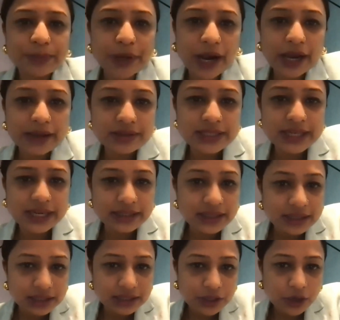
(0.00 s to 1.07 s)
prior
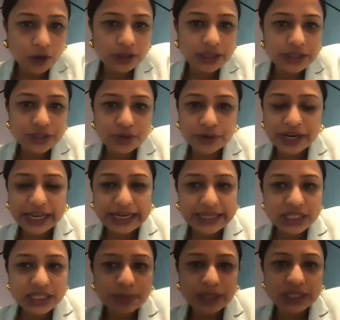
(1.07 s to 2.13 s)
technical knowledge or
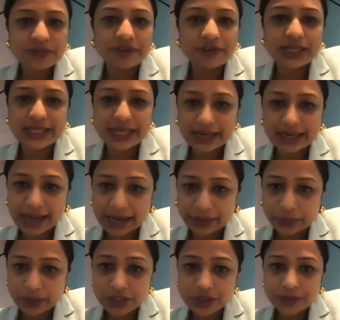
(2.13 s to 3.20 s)
any specific tech
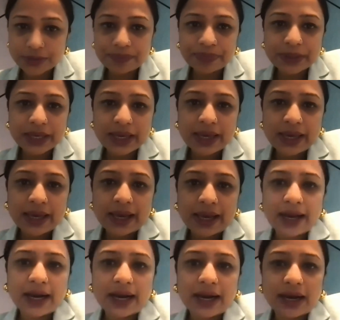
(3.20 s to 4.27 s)
language?
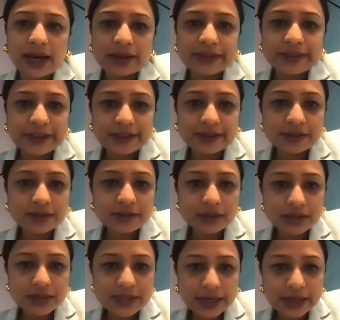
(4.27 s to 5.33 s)
Then the
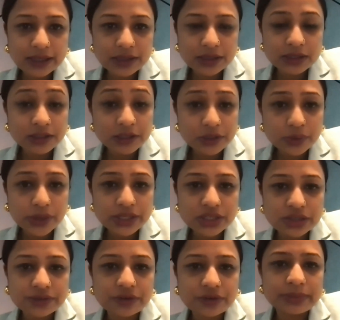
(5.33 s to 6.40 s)
third
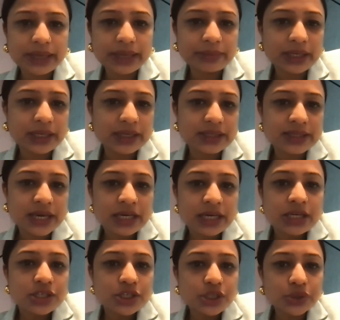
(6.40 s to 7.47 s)
question from them is,
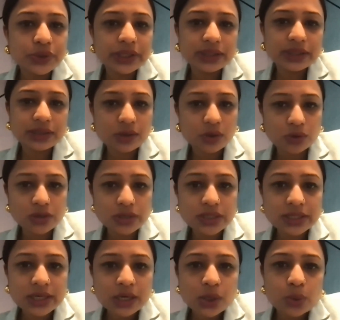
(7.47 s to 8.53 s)
during the
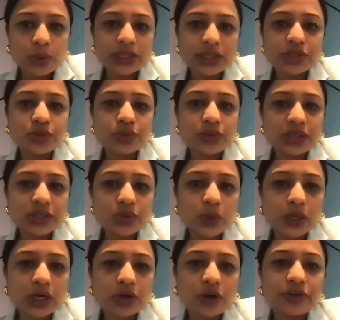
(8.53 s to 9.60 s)
course, will students
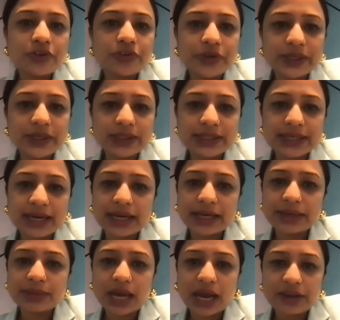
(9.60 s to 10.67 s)
work on
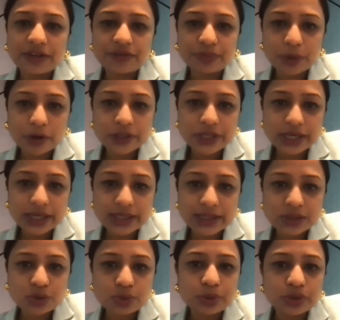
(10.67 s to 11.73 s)
real-time live
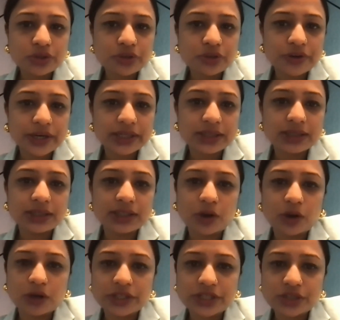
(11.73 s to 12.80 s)
projects to put theoretical
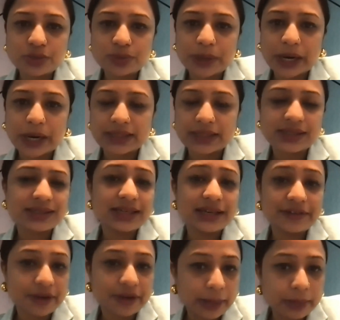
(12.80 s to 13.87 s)
knowledge into practical
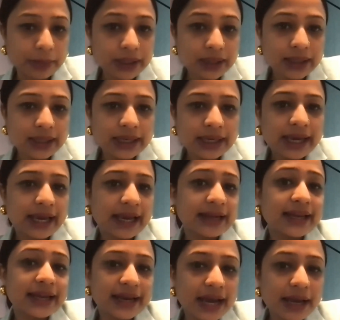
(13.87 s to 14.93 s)
environment?
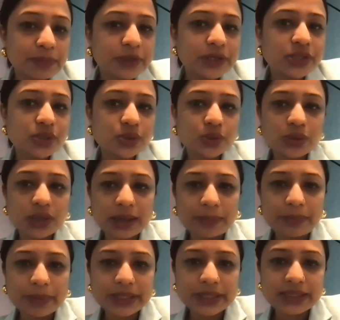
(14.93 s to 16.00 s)
And can I pursue a
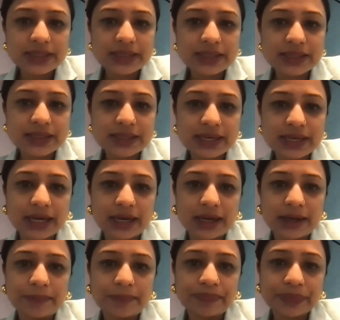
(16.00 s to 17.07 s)
business
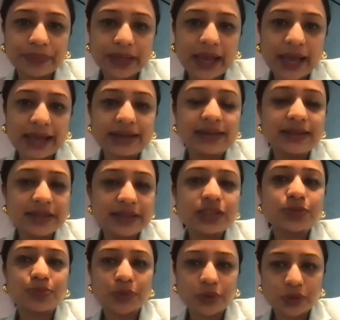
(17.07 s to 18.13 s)

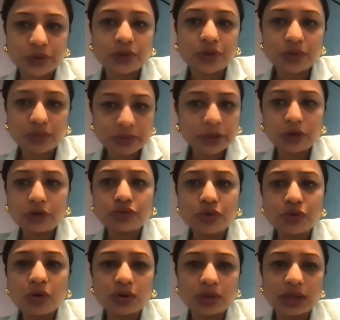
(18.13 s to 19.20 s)
analyst
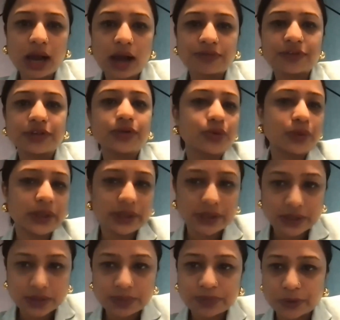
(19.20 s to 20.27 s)
role after doing
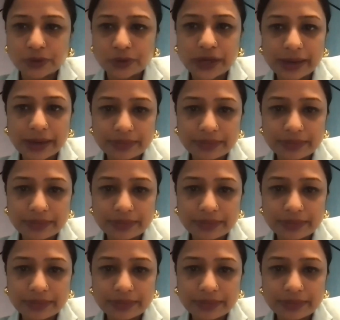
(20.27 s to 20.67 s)
this program?